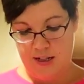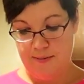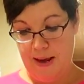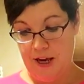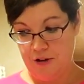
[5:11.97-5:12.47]

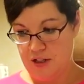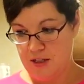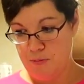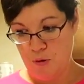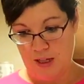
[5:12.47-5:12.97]
some hair
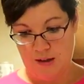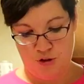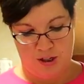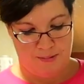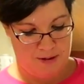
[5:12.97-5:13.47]
smoothing
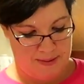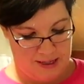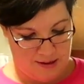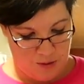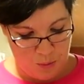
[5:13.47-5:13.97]
treatment
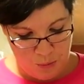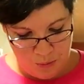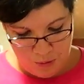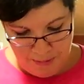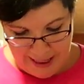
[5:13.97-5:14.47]
because, woo, my